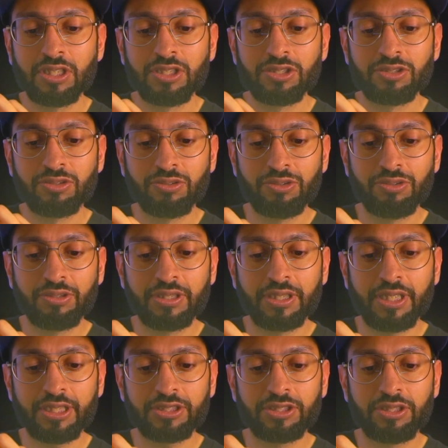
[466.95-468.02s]
so you can
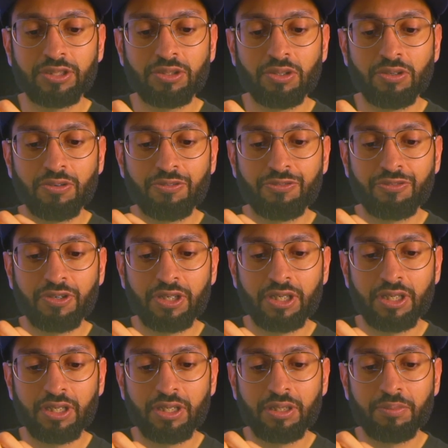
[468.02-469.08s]
actually go
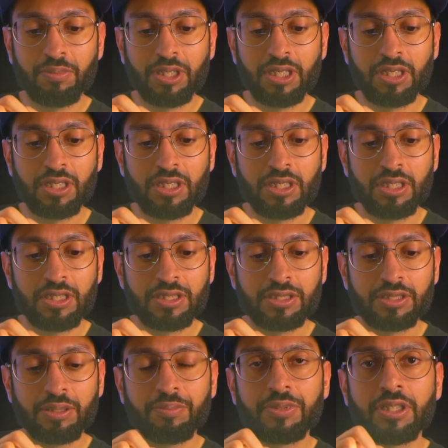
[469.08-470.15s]
from
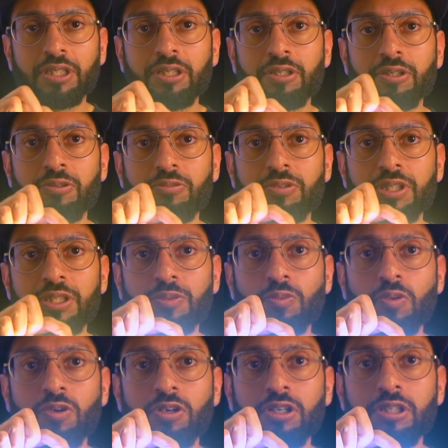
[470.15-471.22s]
something really
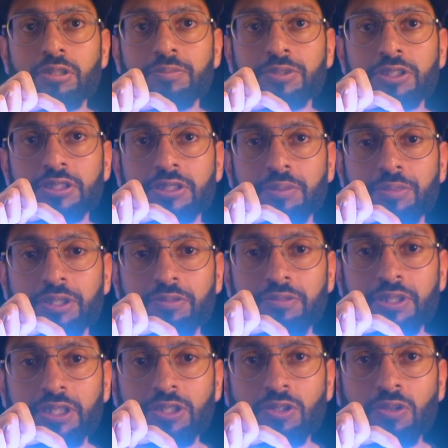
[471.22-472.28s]
warm to something
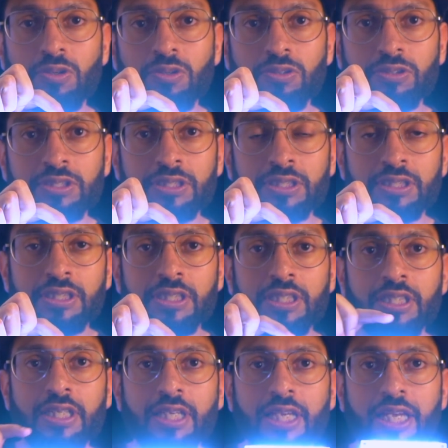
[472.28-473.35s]
really cold,
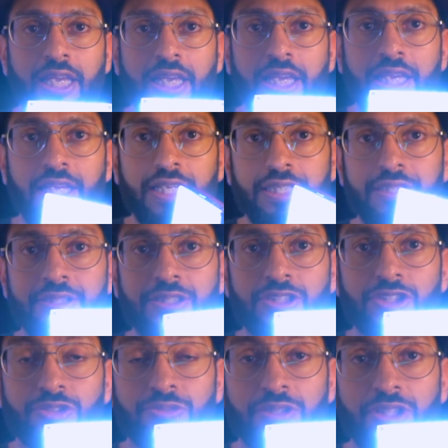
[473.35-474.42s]
and
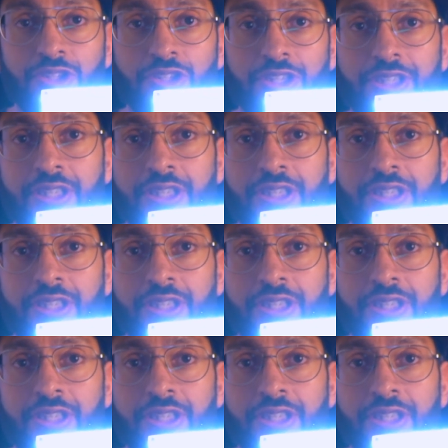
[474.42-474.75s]
this is really good.